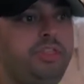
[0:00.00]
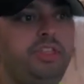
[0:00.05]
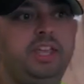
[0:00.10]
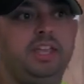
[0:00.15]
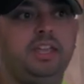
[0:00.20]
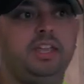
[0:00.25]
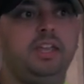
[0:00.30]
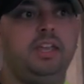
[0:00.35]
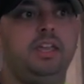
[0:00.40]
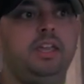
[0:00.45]

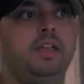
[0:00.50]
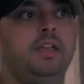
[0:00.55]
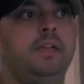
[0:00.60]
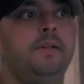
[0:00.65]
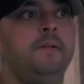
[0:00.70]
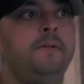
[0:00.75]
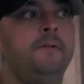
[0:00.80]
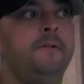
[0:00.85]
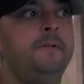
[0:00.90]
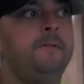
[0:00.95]
think
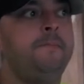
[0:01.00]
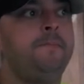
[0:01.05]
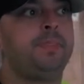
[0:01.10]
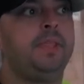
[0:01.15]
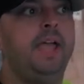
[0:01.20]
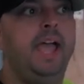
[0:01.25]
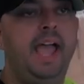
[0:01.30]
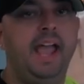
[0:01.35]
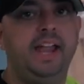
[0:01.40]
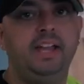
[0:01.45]

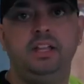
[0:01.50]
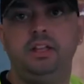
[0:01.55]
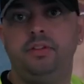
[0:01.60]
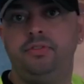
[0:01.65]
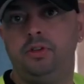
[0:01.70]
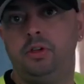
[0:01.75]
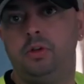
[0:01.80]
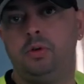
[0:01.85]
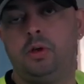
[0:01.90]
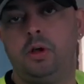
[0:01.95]
any
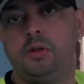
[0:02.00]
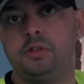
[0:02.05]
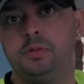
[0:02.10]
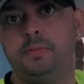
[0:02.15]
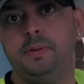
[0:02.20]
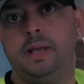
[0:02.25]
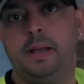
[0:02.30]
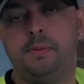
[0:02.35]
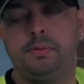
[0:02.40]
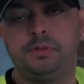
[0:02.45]
of you are going
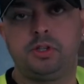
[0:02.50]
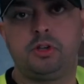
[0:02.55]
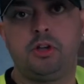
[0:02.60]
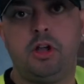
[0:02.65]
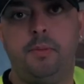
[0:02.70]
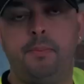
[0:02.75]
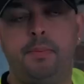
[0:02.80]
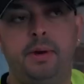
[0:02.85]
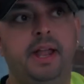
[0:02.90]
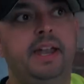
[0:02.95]
to be able to
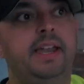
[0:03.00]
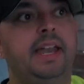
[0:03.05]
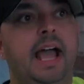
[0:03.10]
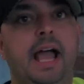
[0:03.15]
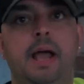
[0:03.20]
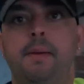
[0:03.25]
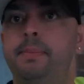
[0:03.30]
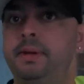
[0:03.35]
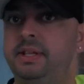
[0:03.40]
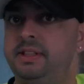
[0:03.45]
comprehend
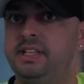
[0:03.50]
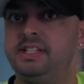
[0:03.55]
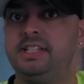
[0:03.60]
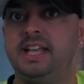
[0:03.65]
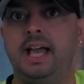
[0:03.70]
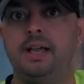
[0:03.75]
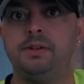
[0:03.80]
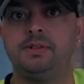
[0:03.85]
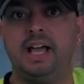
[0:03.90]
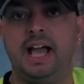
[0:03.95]
how big this
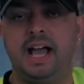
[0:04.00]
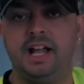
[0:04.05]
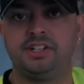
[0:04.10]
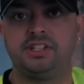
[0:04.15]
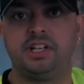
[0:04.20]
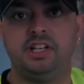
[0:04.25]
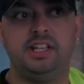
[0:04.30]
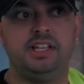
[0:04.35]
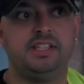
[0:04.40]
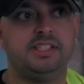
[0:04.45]
house
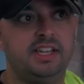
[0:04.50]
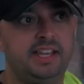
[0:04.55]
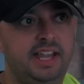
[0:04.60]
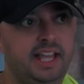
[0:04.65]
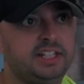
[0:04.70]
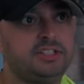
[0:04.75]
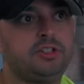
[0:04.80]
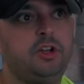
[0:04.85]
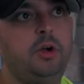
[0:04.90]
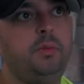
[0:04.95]
actually is the
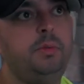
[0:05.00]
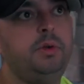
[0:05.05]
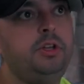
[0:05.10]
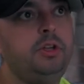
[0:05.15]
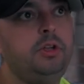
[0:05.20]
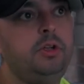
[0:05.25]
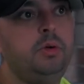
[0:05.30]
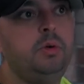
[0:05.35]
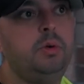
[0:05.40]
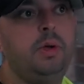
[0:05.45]
next time we
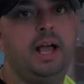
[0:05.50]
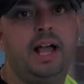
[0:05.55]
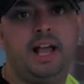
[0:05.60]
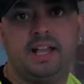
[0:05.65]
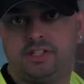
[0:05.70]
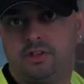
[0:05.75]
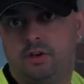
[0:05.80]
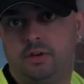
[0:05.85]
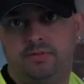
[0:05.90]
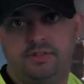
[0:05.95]
do
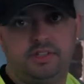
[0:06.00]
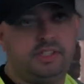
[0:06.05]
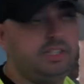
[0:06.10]
our site